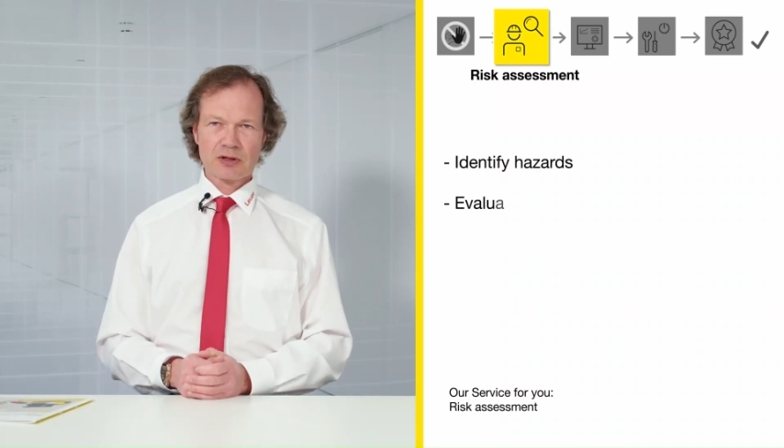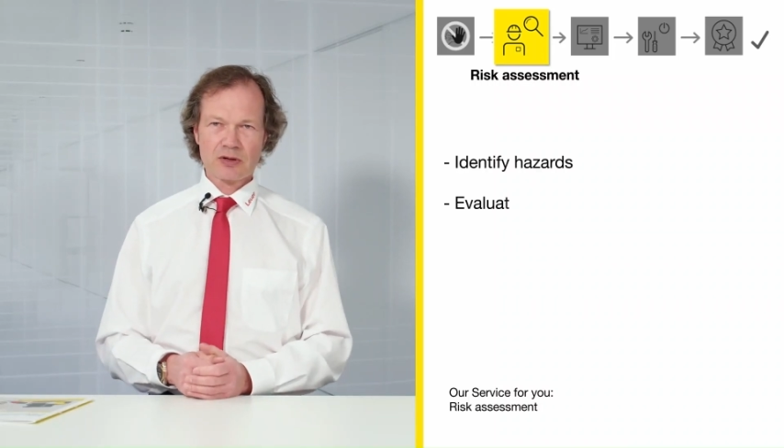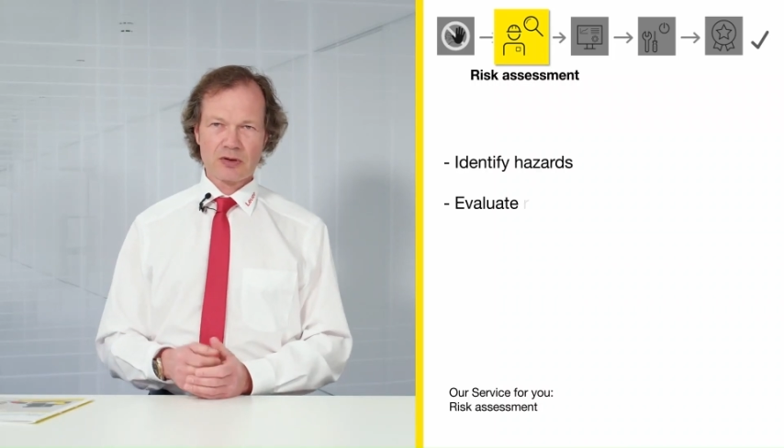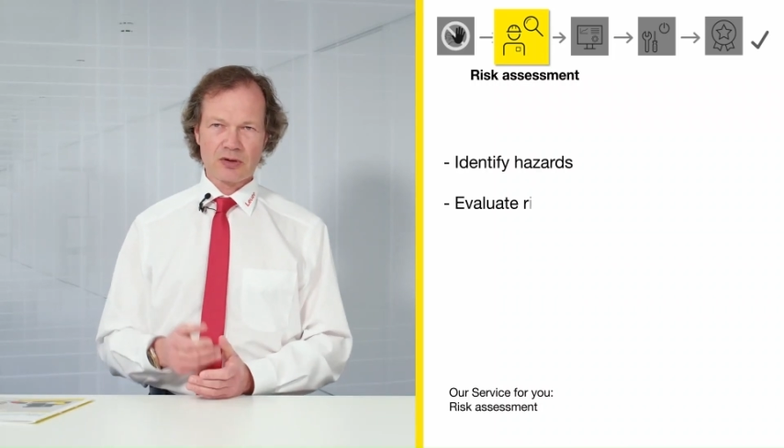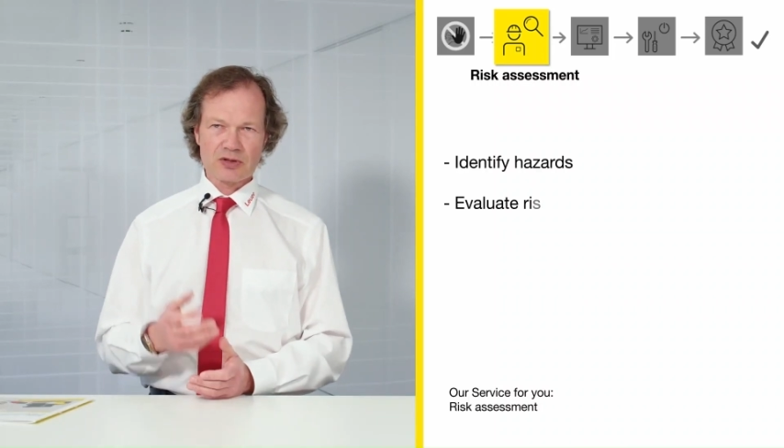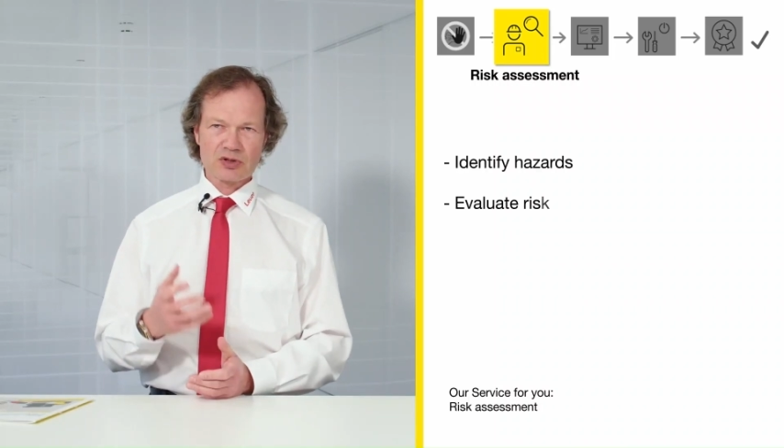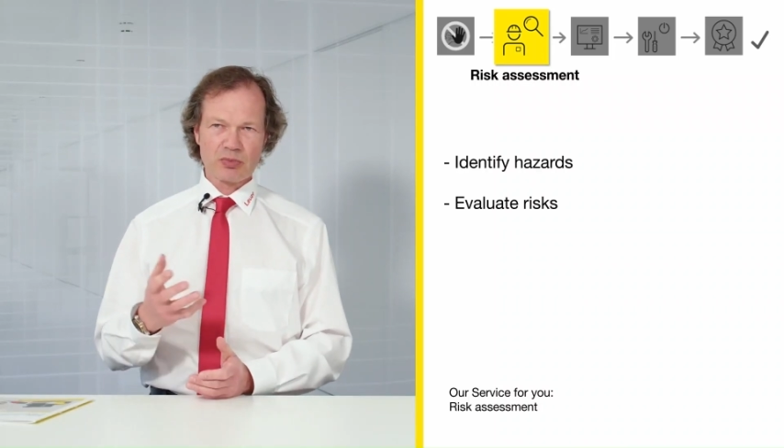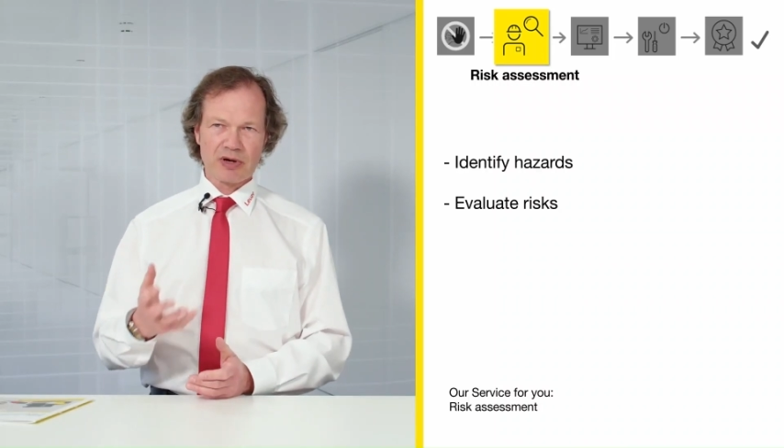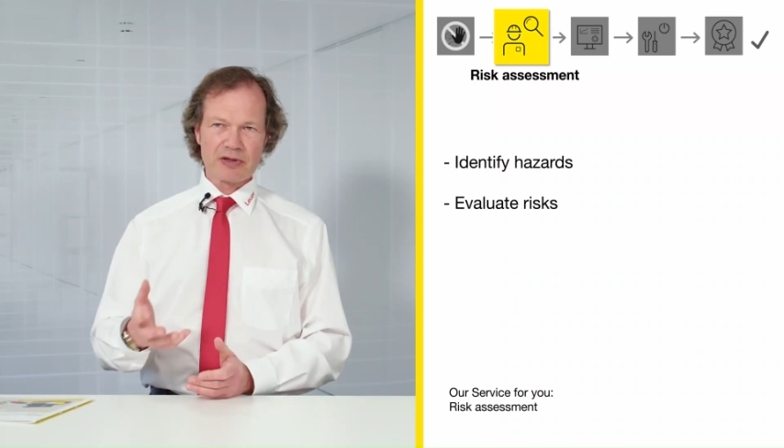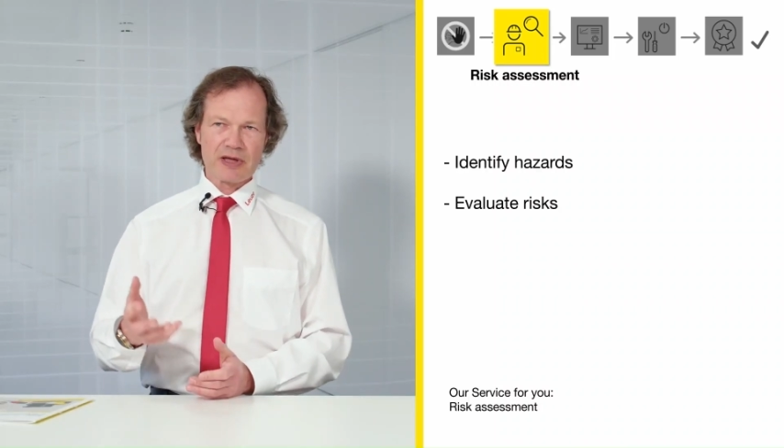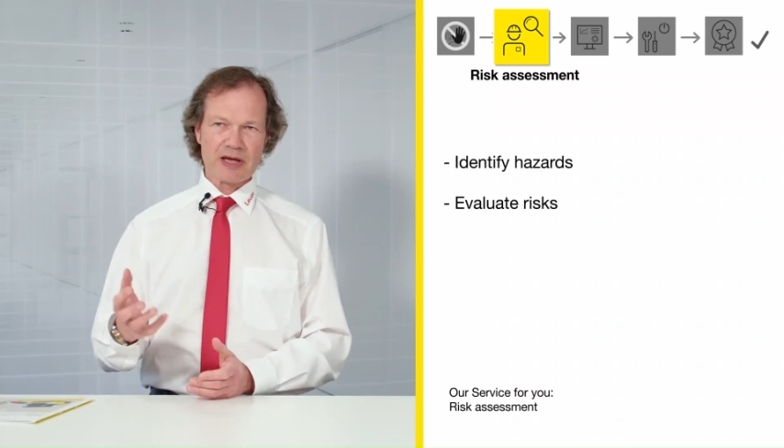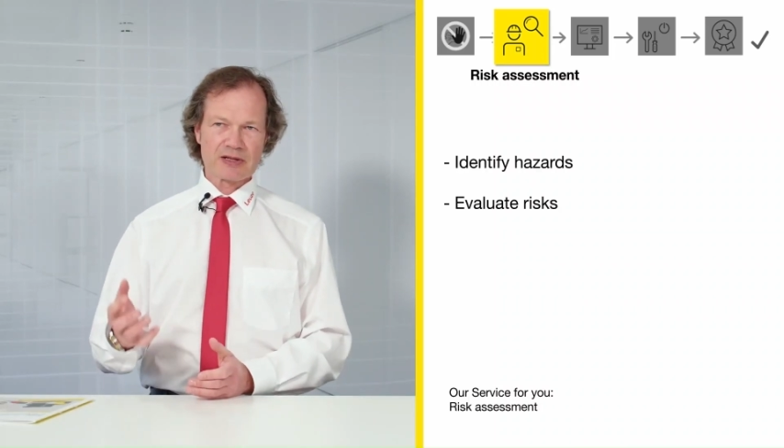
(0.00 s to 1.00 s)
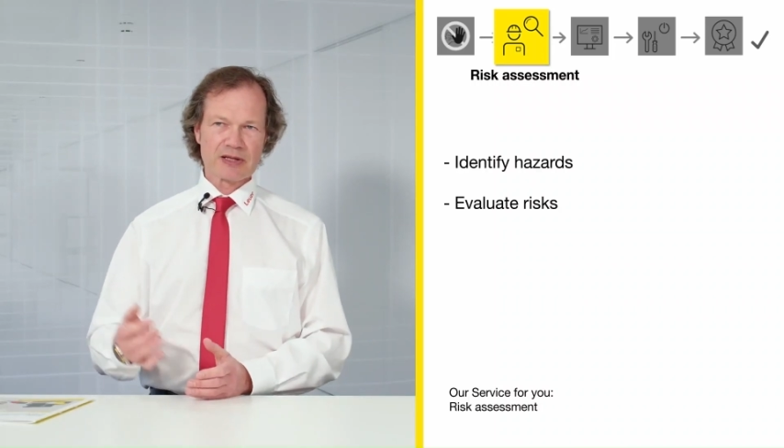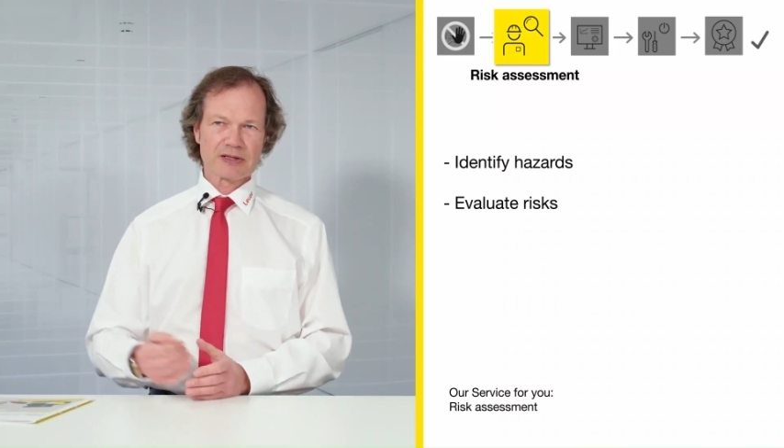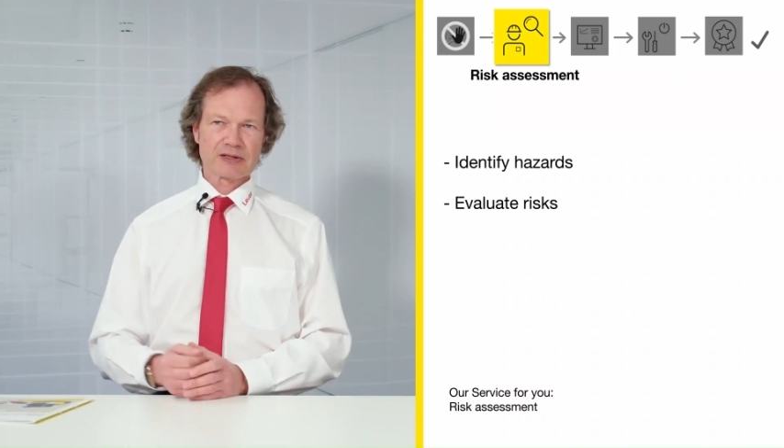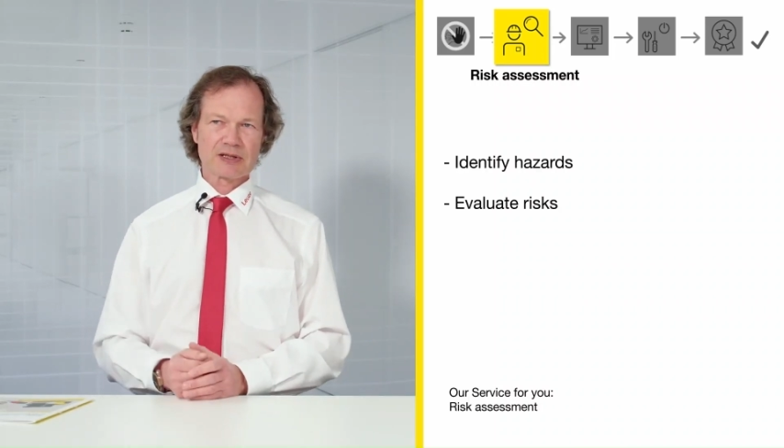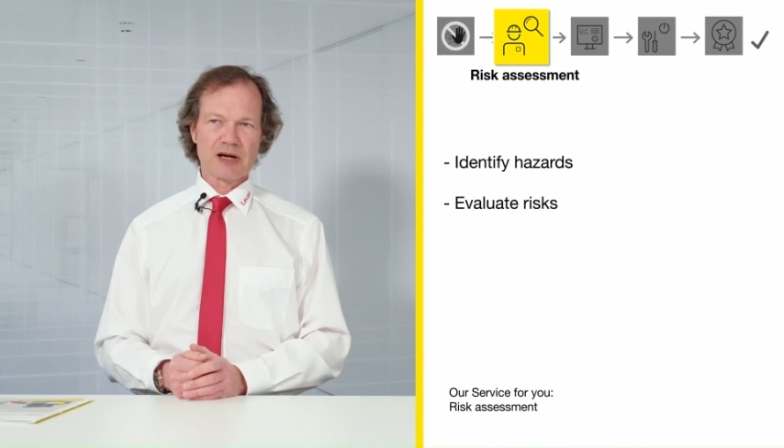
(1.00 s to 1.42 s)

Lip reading: caused by the hazards